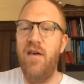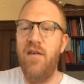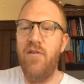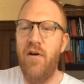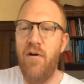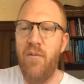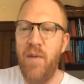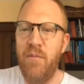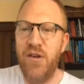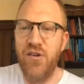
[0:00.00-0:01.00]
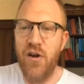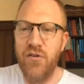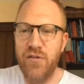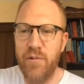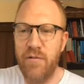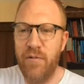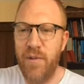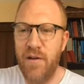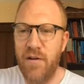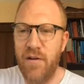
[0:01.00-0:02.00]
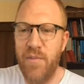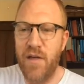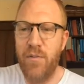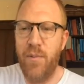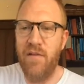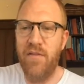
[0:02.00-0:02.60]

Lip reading: So maybe GeoGebra would be your best bet